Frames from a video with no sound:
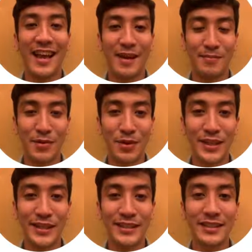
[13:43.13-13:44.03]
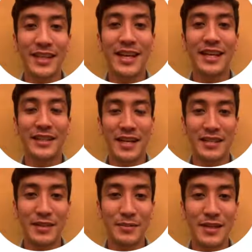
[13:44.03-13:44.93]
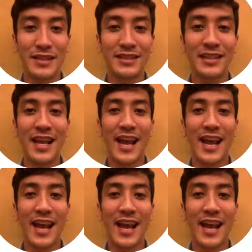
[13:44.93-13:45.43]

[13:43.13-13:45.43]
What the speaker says: Employees, customers,